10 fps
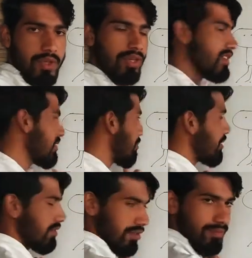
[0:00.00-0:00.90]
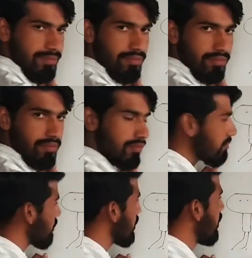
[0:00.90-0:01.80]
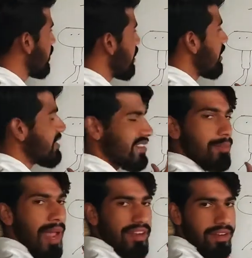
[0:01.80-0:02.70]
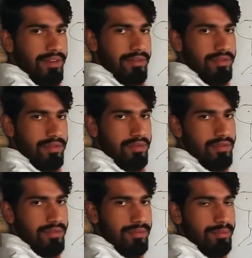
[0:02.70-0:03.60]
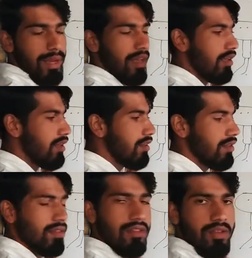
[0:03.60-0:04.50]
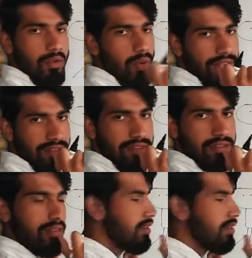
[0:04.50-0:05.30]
Okay, this is the person. It's infected by virus.